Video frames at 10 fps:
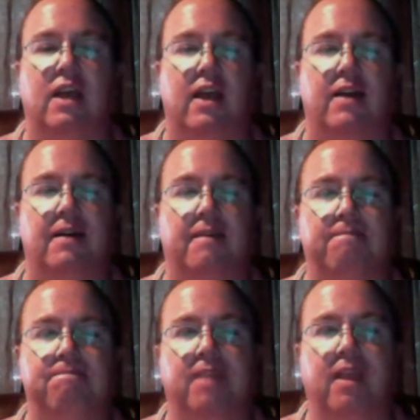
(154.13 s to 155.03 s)

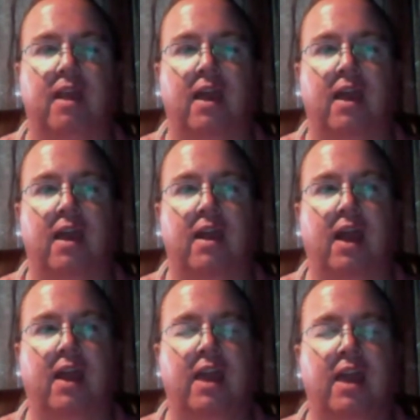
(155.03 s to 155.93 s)
7.6, and I
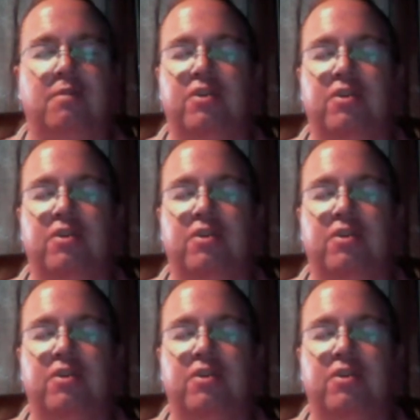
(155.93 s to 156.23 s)
came from